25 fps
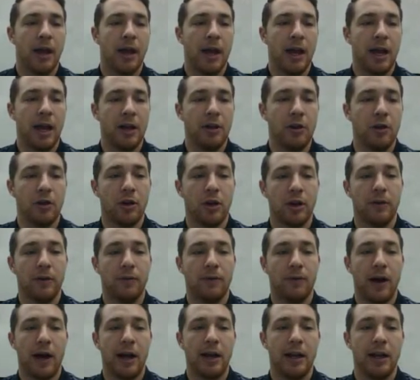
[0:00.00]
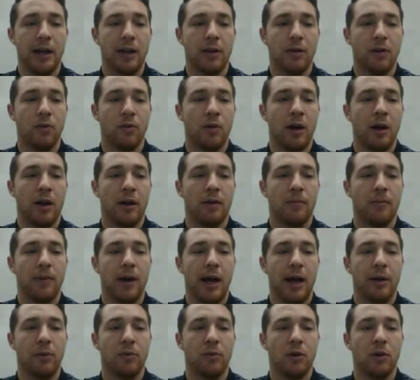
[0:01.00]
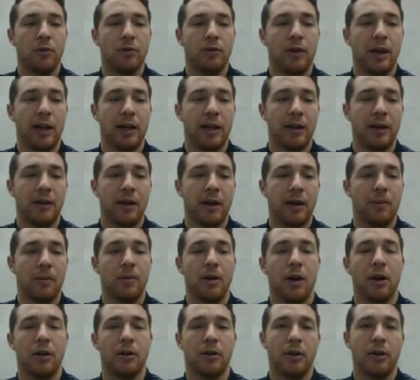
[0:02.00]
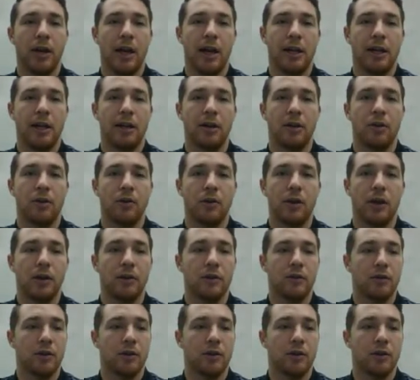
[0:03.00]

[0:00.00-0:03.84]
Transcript: And you could find either one by rotating them 180 degrees.